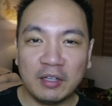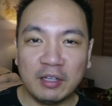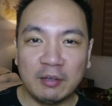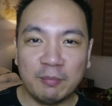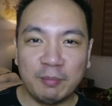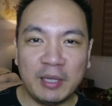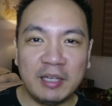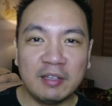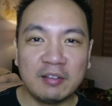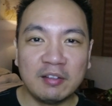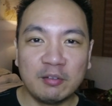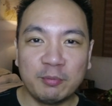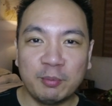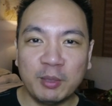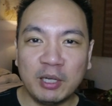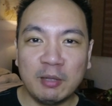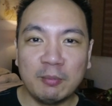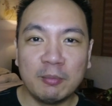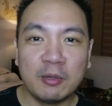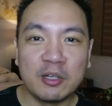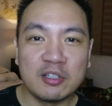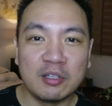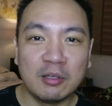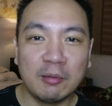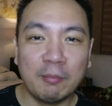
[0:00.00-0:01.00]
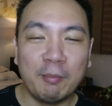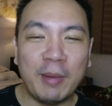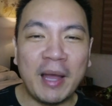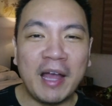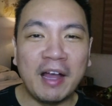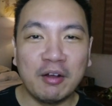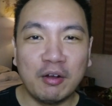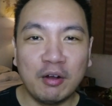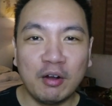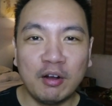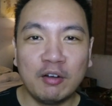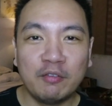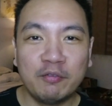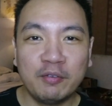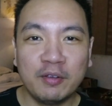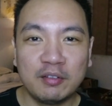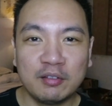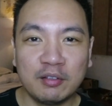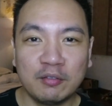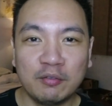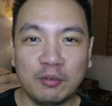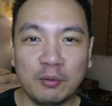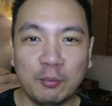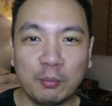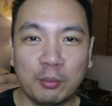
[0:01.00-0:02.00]
Philippines is pretty much the back
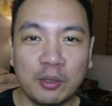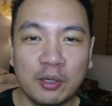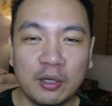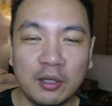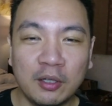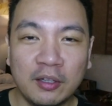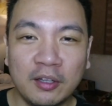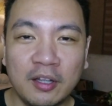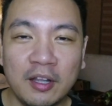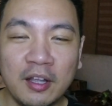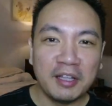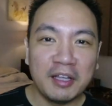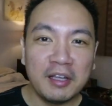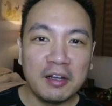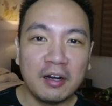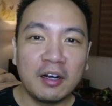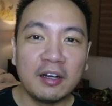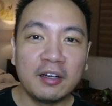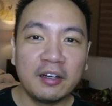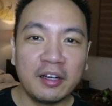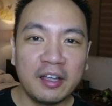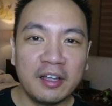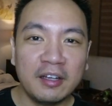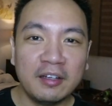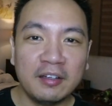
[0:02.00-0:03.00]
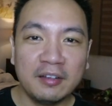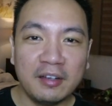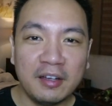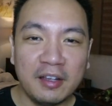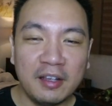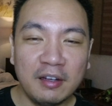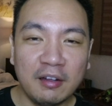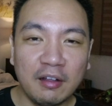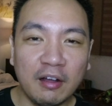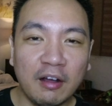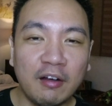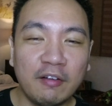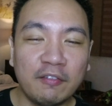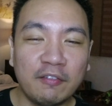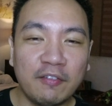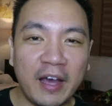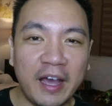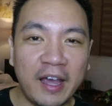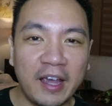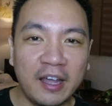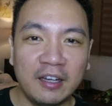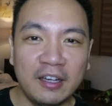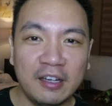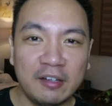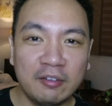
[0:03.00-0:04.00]
office of the world, they are in need of
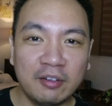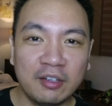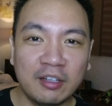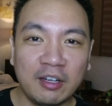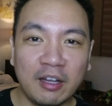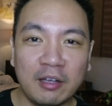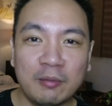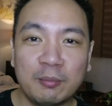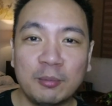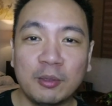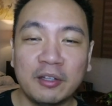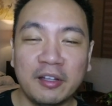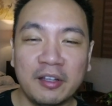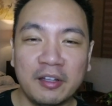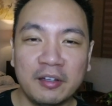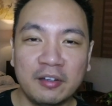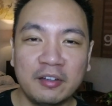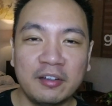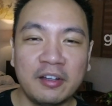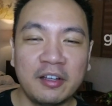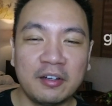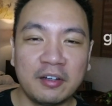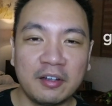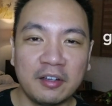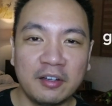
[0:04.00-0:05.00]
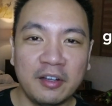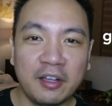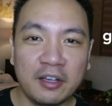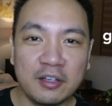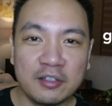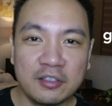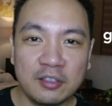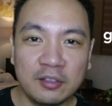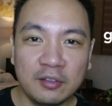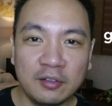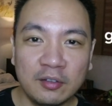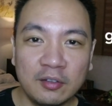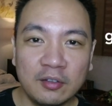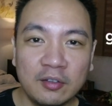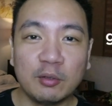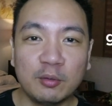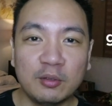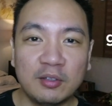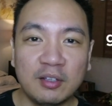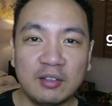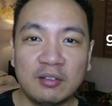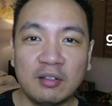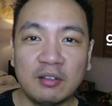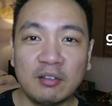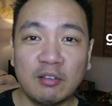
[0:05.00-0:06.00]
highly reliable internet connection. So
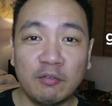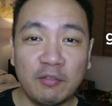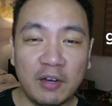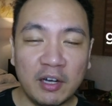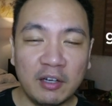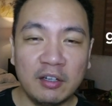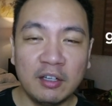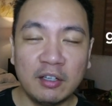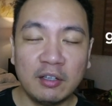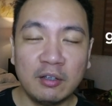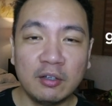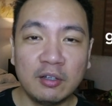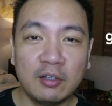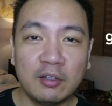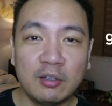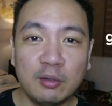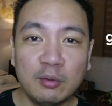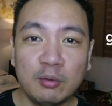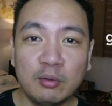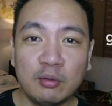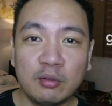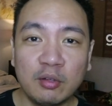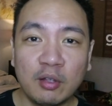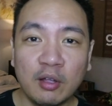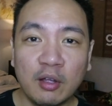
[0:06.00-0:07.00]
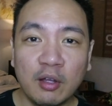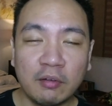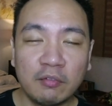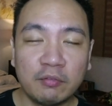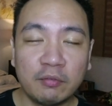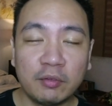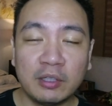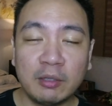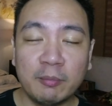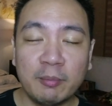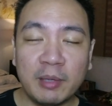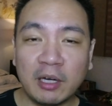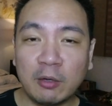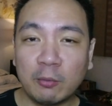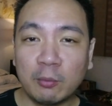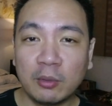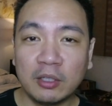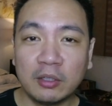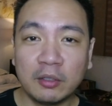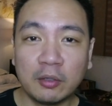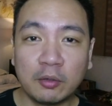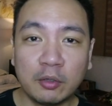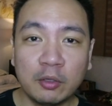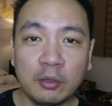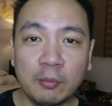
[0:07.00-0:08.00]
this is very good news for the
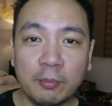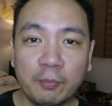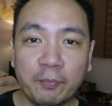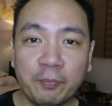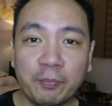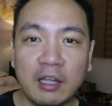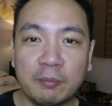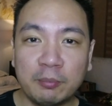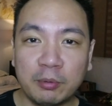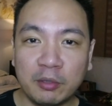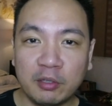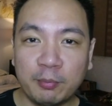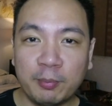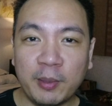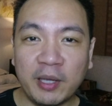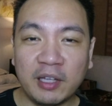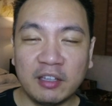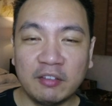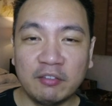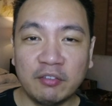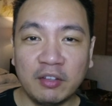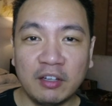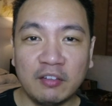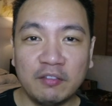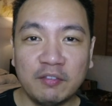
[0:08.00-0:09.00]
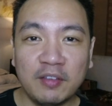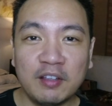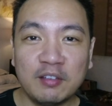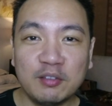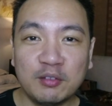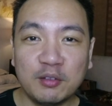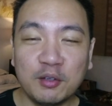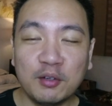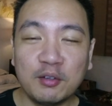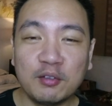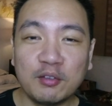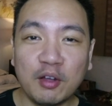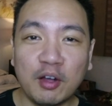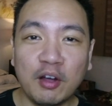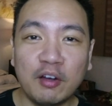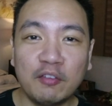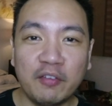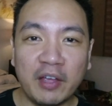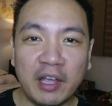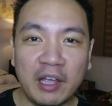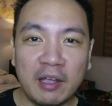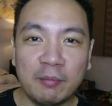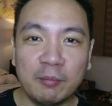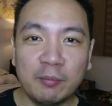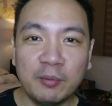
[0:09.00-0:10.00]
Megaworld Group and prospective investors
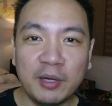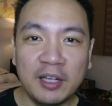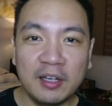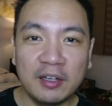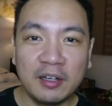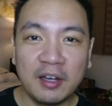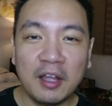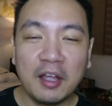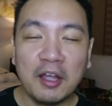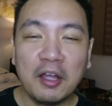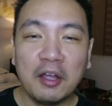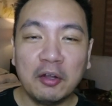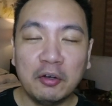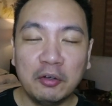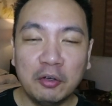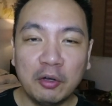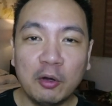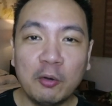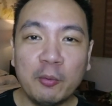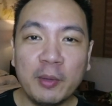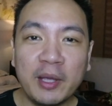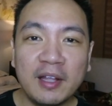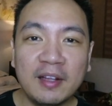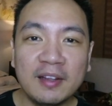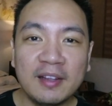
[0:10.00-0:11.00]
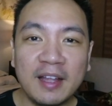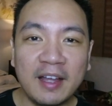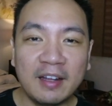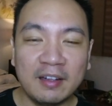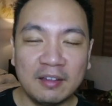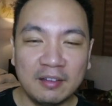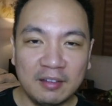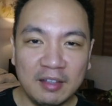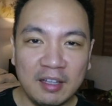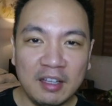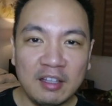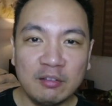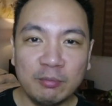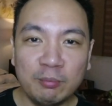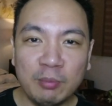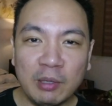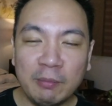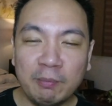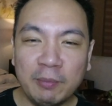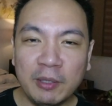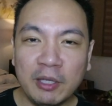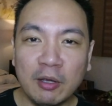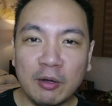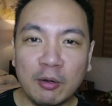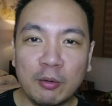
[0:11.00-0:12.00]
of MREIT, knowing that these
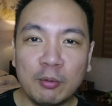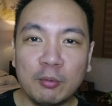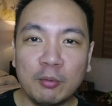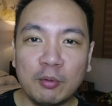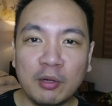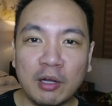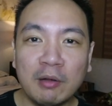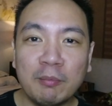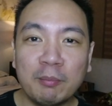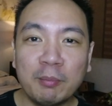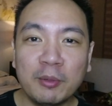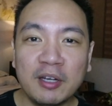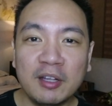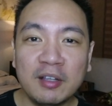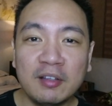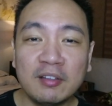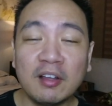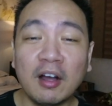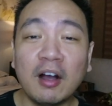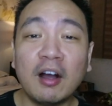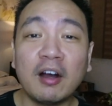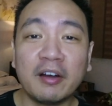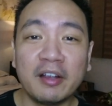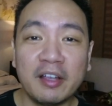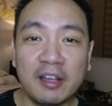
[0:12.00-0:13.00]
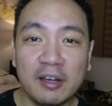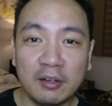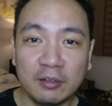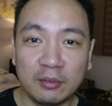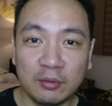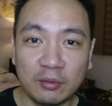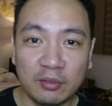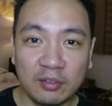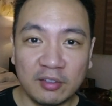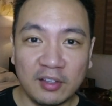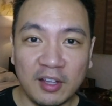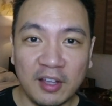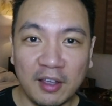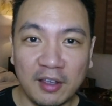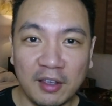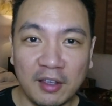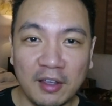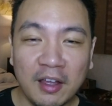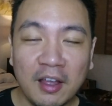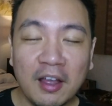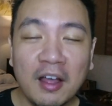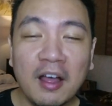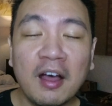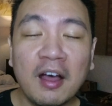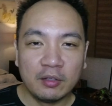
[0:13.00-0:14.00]
BPO companies are here to stay.
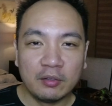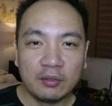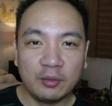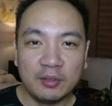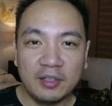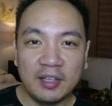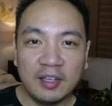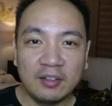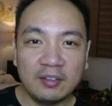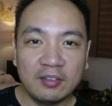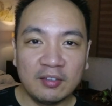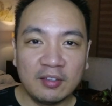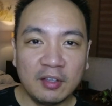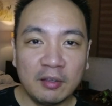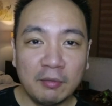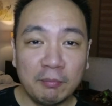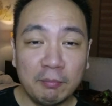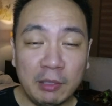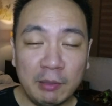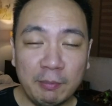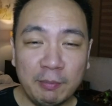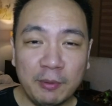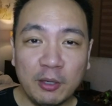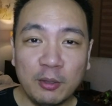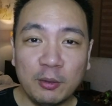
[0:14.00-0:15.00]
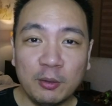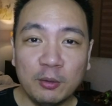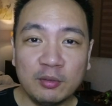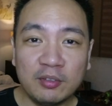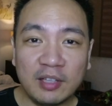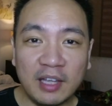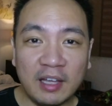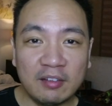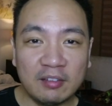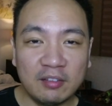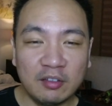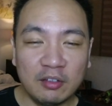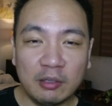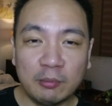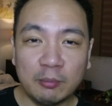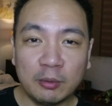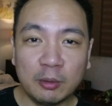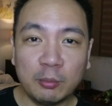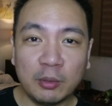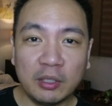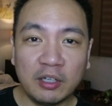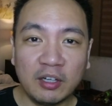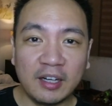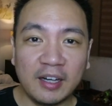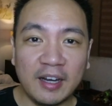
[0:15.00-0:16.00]
So yes, BPOs as the number
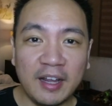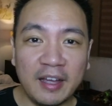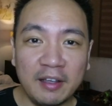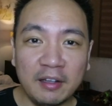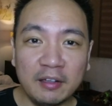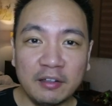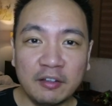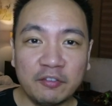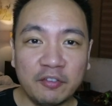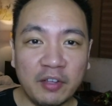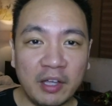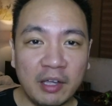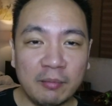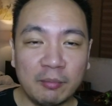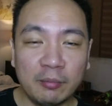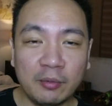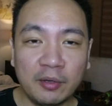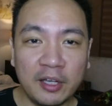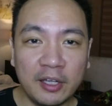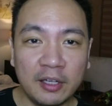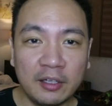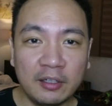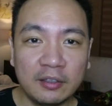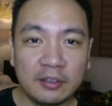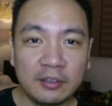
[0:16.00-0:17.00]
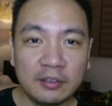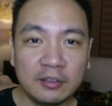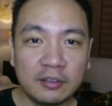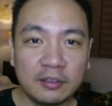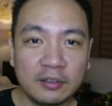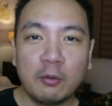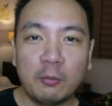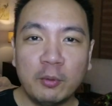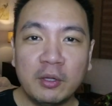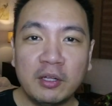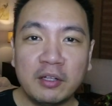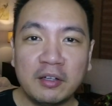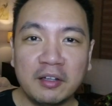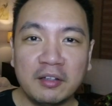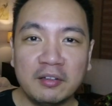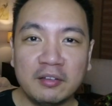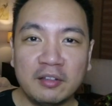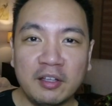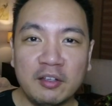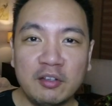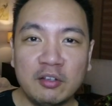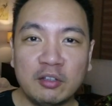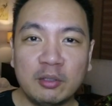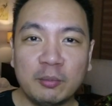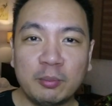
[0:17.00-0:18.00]
one client of MREIT will
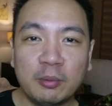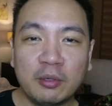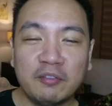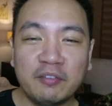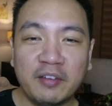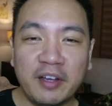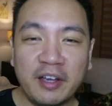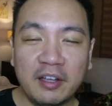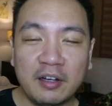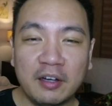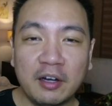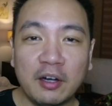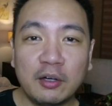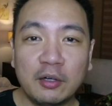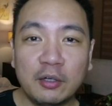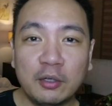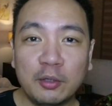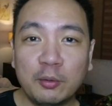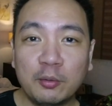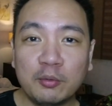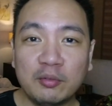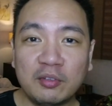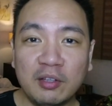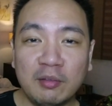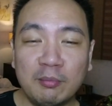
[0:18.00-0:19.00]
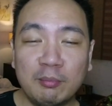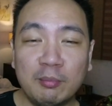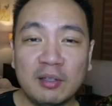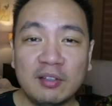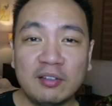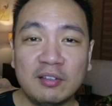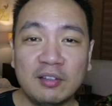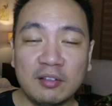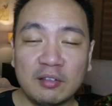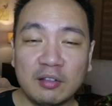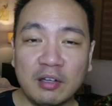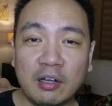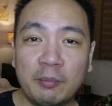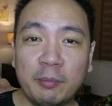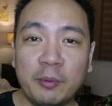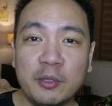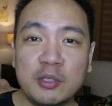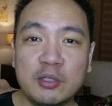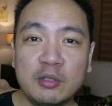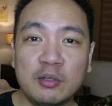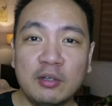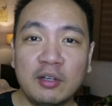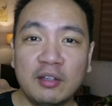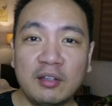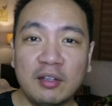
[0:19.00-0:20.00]
continue to provide rosy business
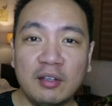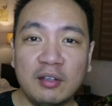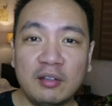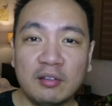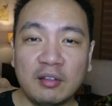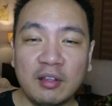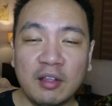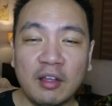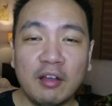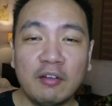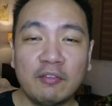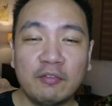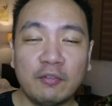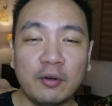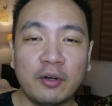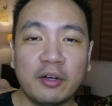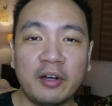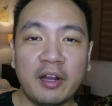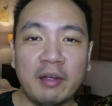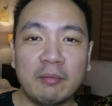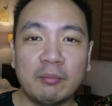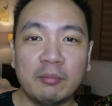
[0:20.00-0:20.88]
opportunities for